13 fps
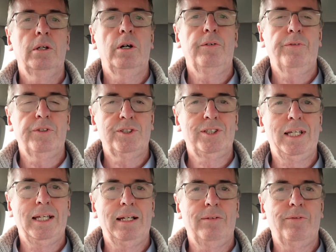off the
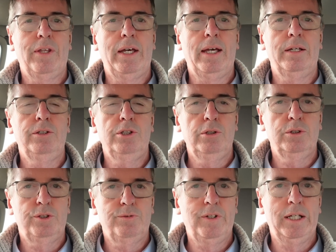sale of their
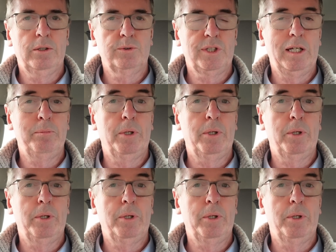used vehicles they